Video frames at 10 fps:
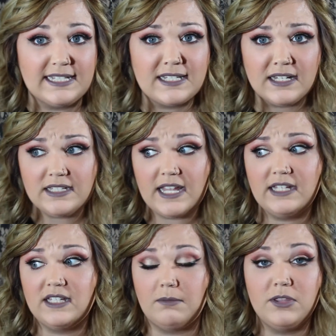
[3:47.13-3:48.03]
it's gonna
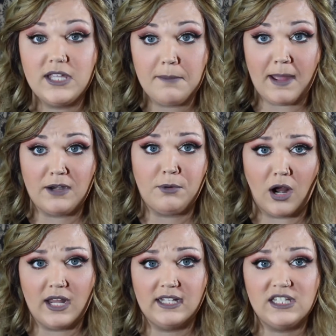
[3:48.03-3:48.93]
take double the amount of
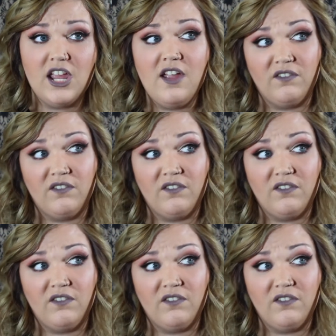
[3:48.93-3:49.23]
product